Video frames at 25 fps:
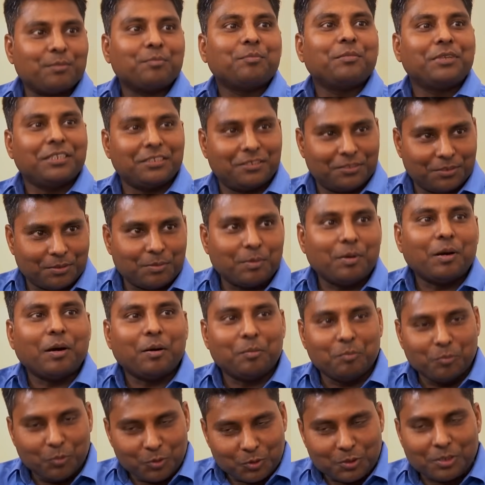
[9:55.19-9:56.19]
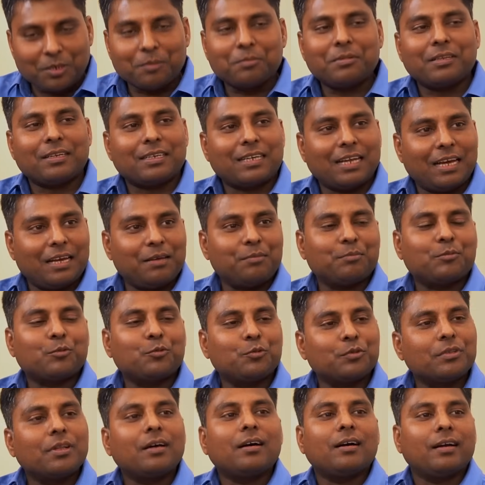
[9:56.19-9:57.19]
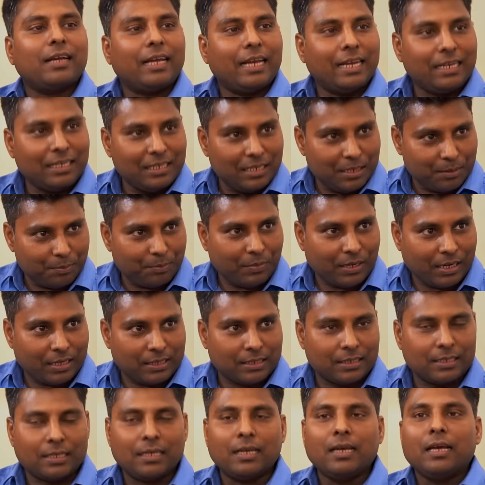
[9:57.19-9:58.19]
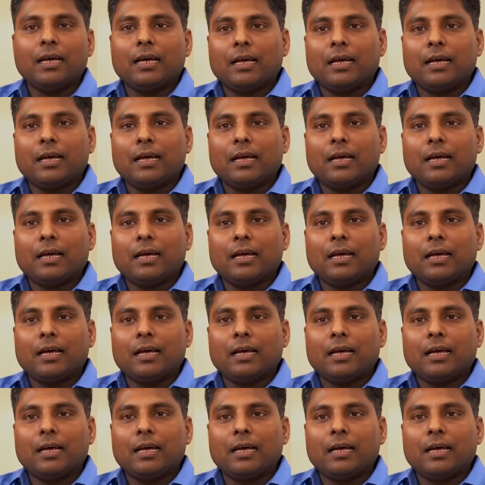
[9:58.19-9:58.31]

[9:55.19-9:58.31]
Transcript: most of the time to the NDA party.